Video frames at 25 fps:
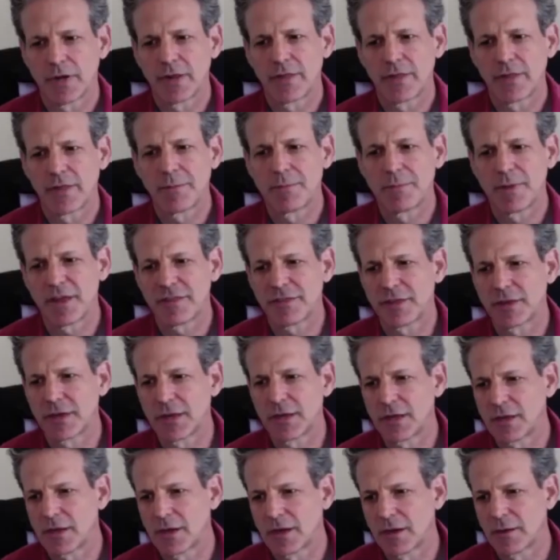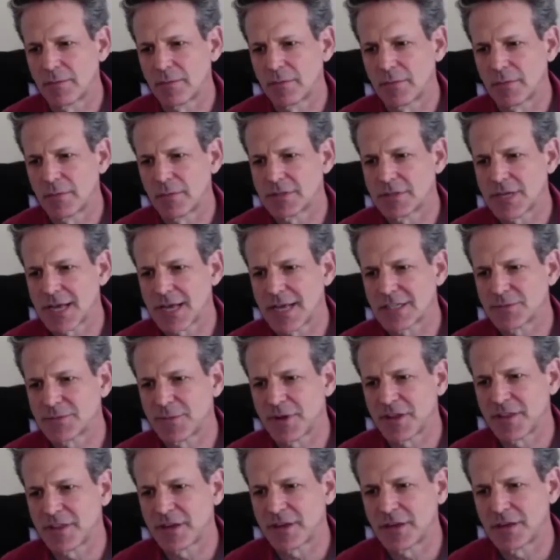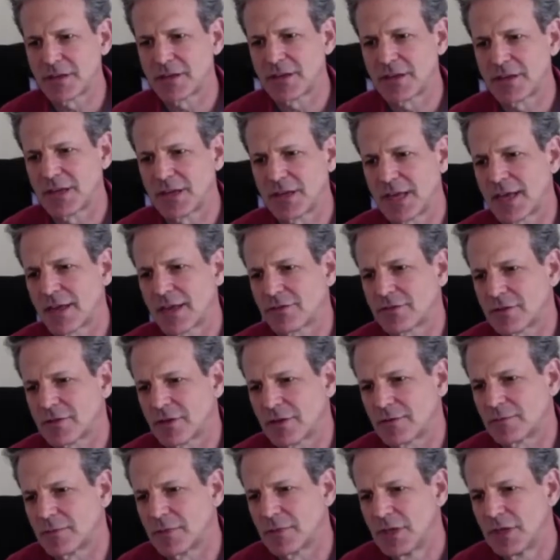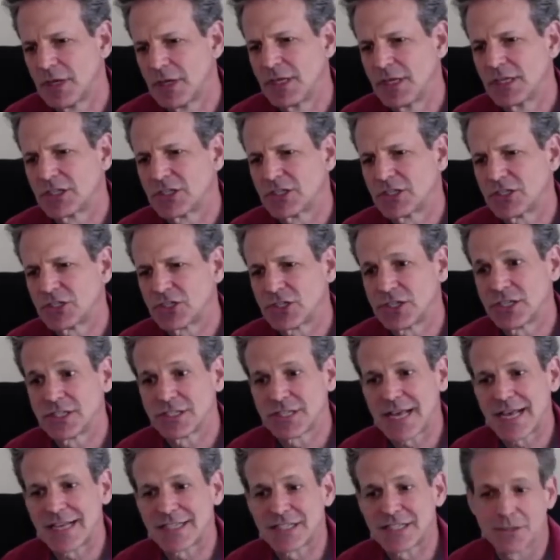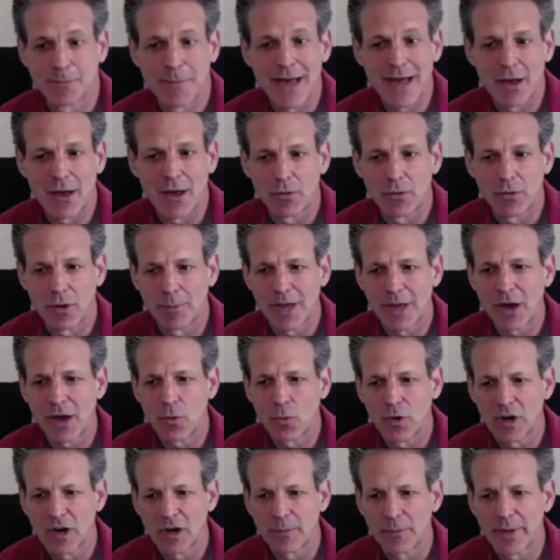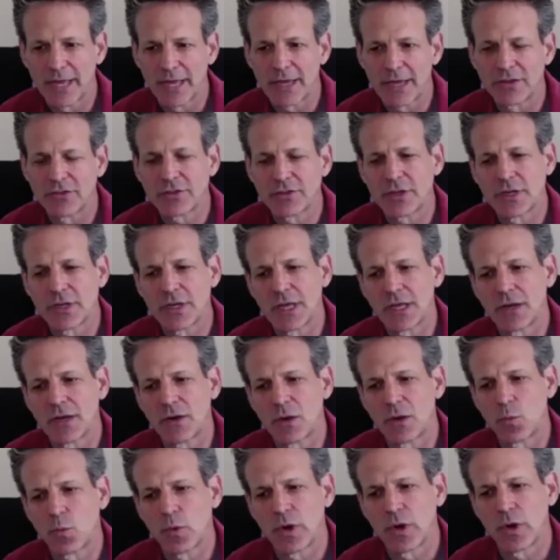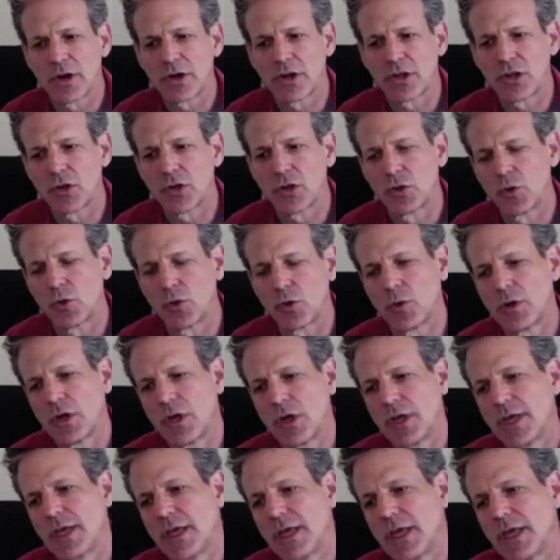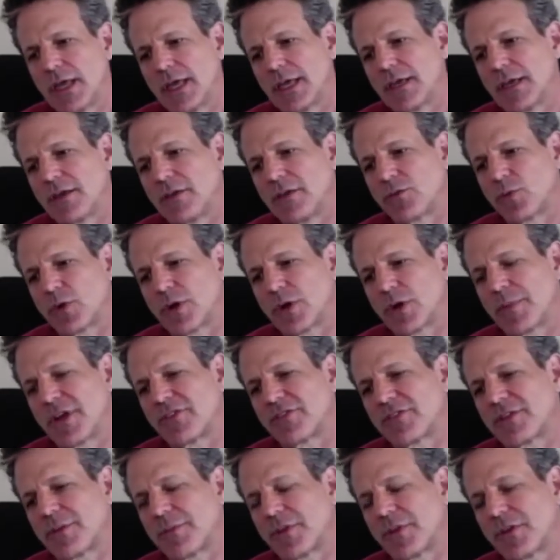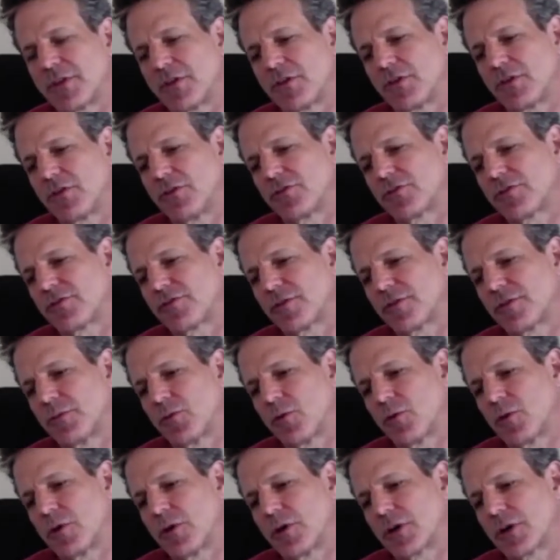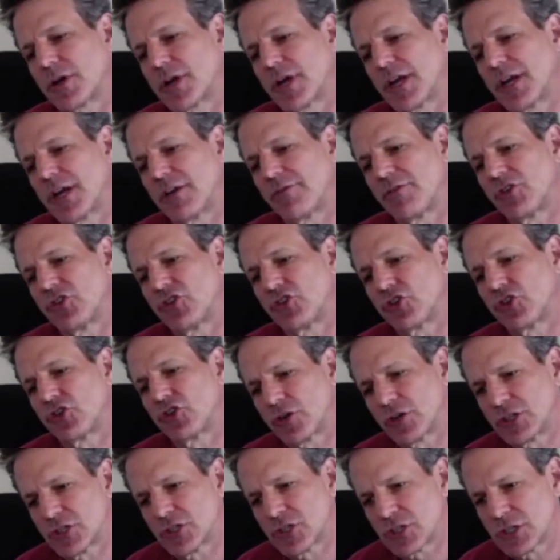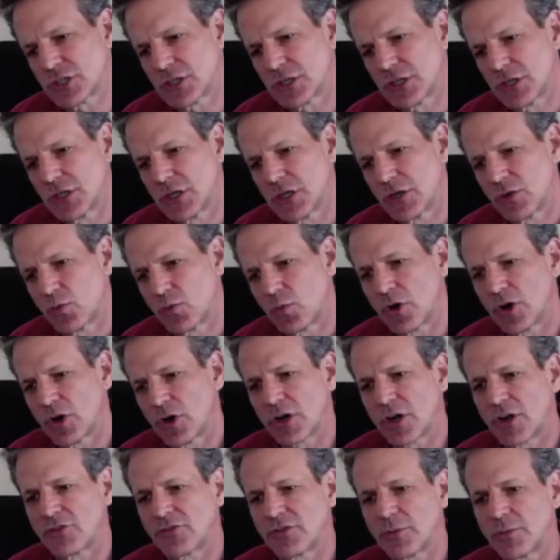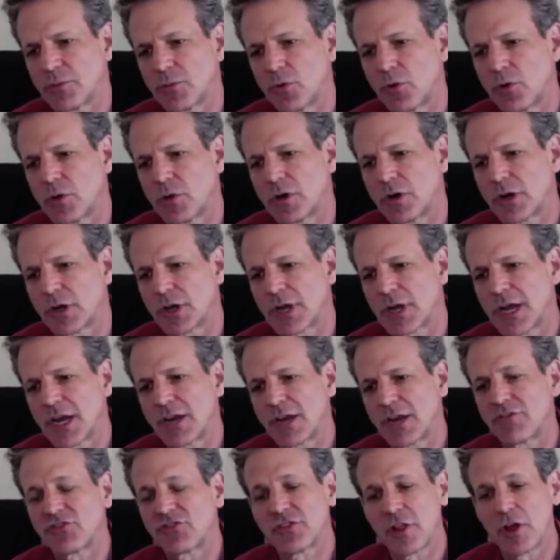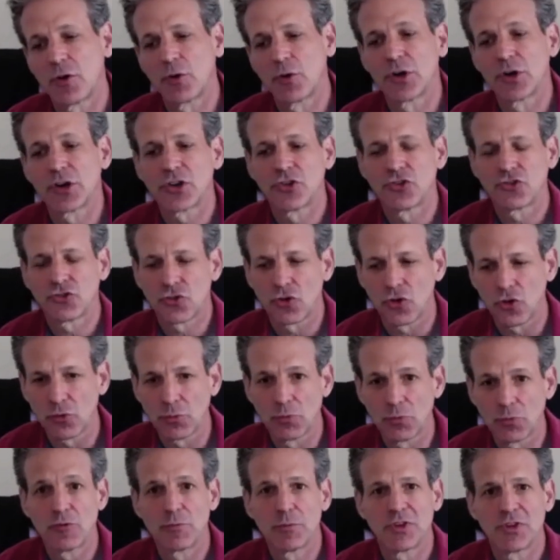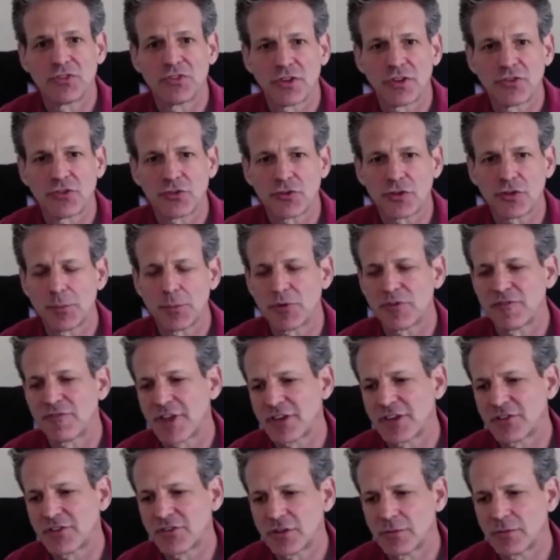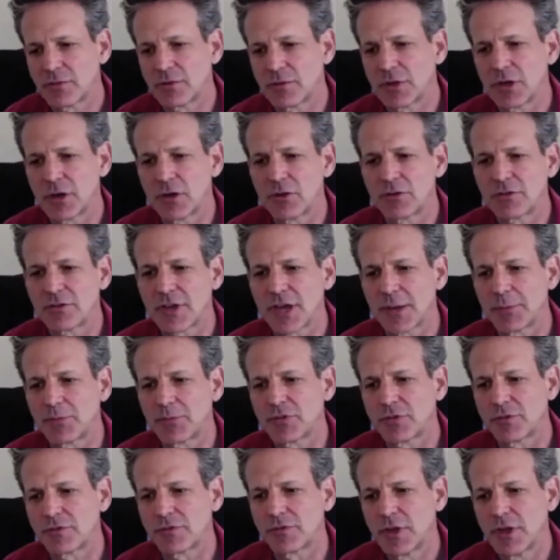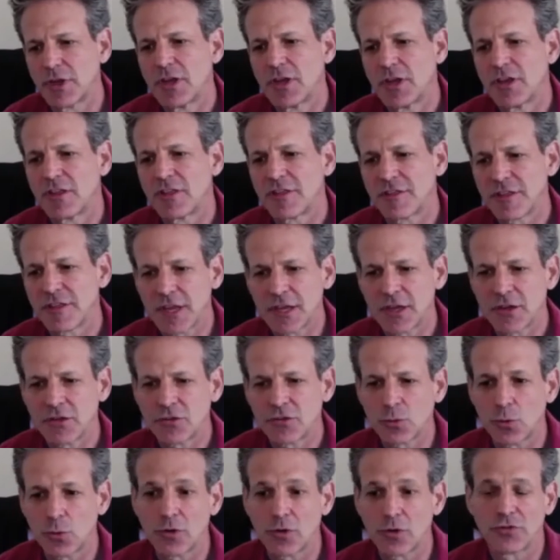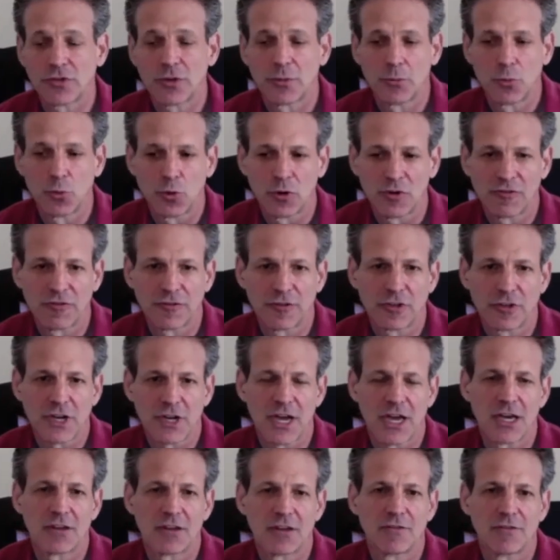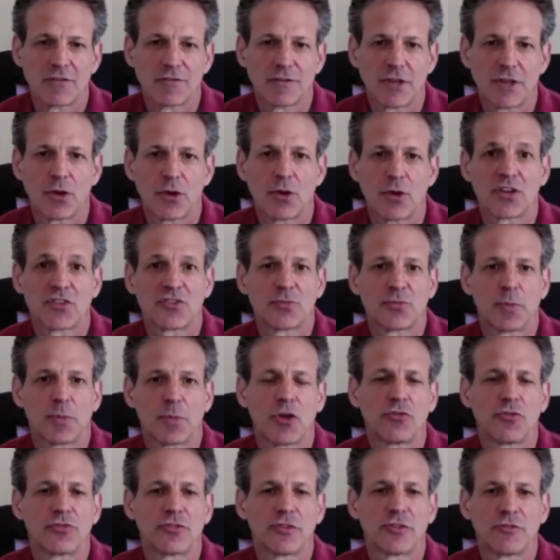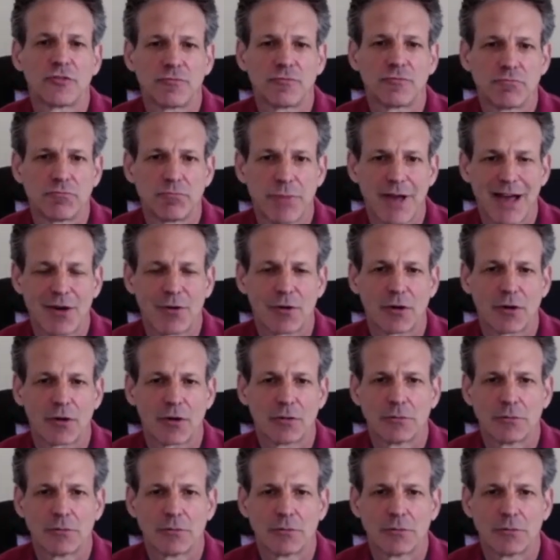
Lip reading: And then Bethany has asked, Bethany Diaz, she's asked about wear bands, and where do you, is wear band something you use for more kind of endurance work? Is it more kind of slower, controlled movements, injury prevention, types of things, or is it more for kind of, explosive power?